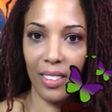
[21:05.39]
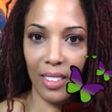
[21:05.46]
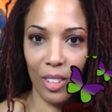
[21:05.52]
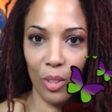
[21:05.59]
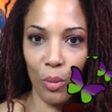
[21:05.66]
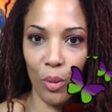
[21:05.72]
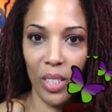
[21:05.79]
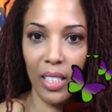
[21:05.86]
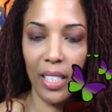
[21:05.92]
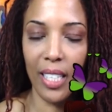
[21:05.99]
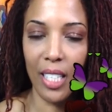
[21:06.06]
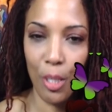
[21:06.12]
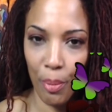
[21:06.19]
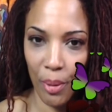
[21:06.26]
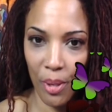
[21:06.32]
really
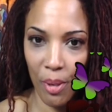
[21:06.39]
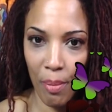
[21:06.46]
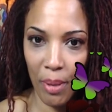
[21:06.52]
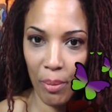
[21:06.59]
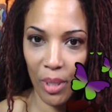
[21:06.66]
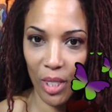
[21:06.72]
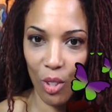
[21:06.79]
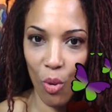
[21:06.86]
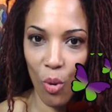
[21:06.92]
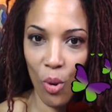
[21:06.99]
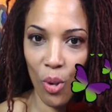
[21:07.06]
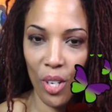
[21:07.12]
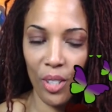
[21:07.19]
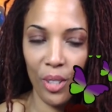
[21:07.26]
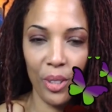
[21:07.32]
experiment with the
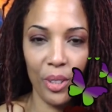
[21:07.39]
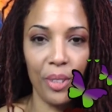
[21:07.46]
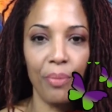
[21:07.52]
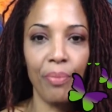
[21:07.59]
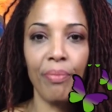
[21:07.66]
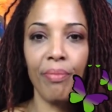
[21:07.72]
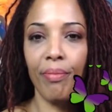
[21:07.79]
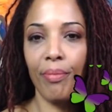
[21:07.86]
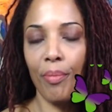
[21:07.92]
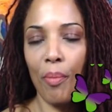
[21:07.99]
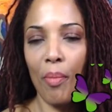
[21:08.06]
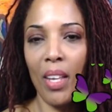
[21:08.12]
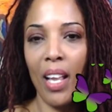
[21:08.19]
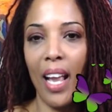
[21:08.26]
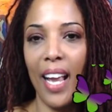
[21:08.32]
oils
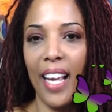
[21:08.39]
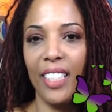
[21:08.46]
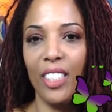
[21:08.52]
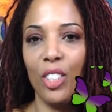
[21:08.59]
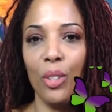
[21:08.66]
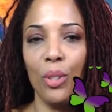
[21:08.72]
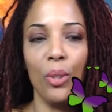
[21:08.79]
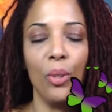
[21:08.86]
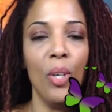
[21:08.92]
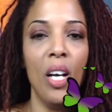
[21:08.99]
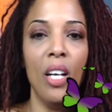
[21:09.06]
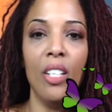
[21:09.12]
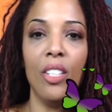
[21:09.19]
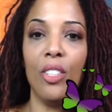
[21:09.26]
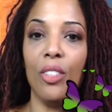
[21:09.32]
and to
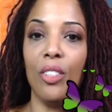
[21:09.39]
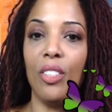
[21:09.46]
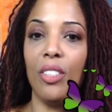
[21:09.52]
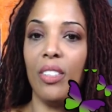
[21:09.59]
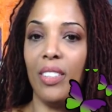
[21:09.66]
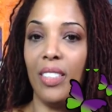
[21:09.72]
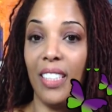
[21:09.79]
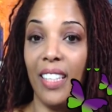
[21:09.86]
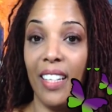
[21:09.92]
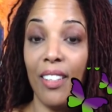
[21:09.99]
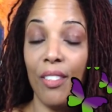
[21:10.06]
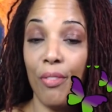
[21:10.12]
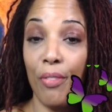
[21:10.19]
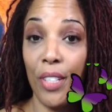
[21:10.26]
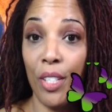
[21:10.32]
get a
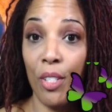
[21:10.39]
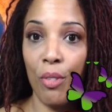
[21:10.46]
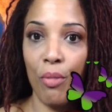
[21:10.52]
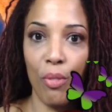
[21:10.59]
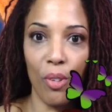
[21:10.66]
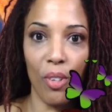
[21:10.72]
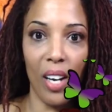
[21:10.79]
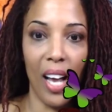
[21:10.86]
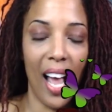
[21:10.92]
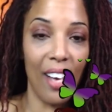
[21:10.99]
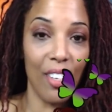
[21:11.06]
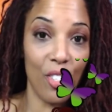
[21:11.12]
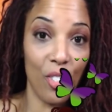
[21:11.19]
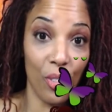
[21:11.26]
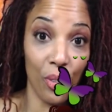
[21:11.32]
feel for how
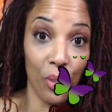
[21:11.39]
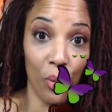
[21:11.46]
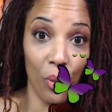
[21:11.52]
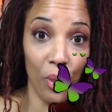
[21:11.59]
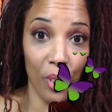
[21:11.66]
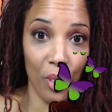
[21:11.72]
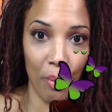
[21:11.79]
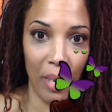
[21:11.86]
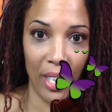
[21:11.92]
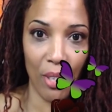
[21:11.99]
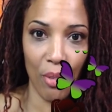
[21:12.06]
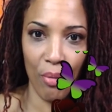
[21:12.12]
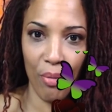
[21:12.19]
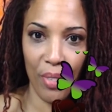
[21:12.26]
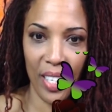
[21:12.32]
certain oils make
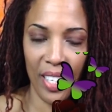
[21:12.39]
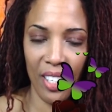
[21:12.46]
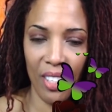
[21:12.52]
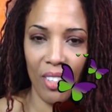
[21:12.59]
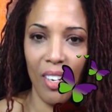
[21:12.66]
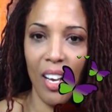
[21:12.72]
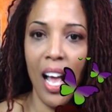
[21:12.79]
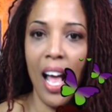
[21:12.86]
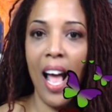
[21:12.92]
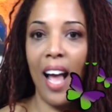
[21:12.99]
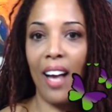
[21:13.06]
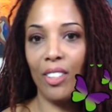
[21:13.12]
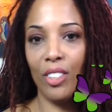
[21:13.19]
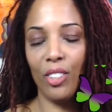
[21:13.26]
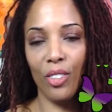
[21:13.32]
you feel,
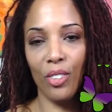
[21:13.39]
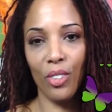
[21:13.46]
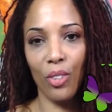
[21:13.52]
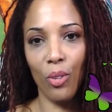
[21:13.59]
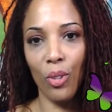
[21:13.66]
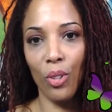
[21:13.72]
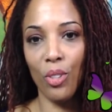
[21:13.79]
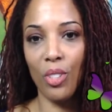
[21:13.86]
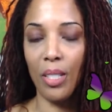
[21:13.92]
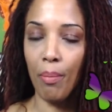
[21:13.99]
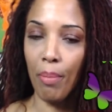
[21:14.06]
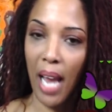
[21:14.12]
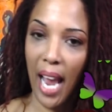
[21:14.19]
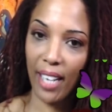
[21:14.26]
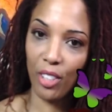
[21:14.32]
how certain oils
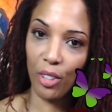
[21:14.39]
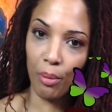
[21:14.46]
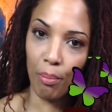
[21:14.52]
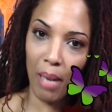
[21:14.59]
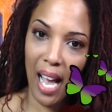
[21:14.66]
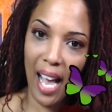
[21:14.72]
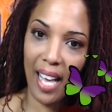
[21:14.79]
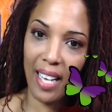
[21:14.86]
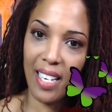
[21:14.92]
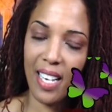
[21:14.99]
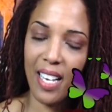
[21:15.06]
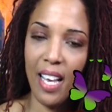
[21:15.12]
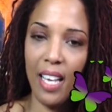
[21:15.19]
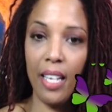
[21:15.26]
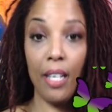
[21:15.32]
impact your
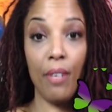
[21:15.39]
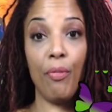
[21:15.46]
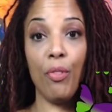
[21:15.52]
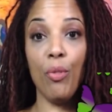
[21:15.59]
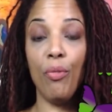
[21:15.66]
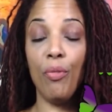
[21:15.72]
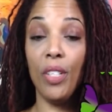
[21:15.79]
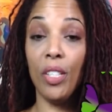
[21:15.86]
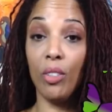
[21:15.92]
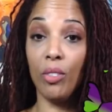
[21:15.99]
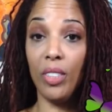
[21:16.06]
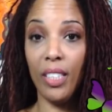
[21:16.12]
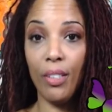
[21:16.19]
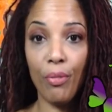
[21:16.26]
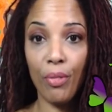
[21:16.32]
body. If you feel
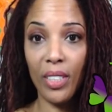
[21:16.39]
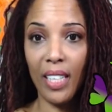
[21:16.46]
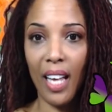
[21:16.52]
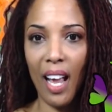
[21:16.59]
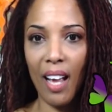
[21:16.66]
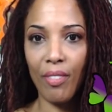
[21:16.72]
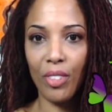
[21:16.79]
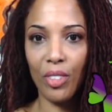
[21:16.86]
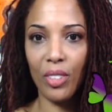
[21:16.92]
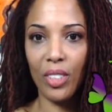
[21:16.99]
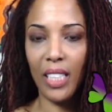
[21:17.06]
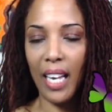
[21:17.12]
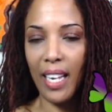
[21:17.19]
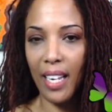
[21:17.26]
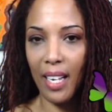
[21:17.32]
different after
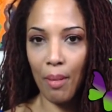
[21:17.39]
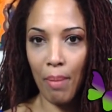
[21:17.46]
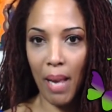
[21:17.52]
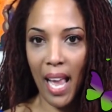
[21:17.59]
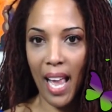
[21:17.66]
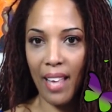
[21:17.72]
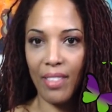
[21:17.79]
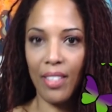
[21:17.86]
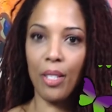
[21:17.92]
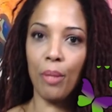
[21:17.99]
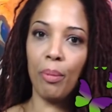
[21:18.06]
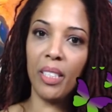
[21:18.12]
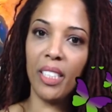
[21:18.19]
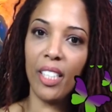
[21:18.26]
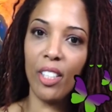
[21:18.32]
taking a bath in a
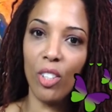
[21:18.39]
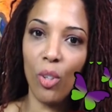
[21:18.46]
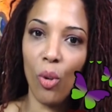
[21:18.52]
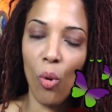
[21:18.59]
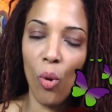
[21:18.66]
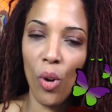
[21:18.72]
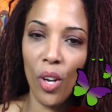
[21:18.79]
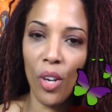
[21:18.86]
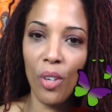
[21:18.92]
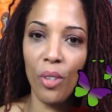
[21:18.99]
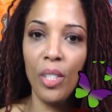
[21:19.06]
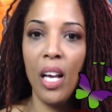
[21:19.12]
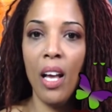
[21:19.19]
particular oil,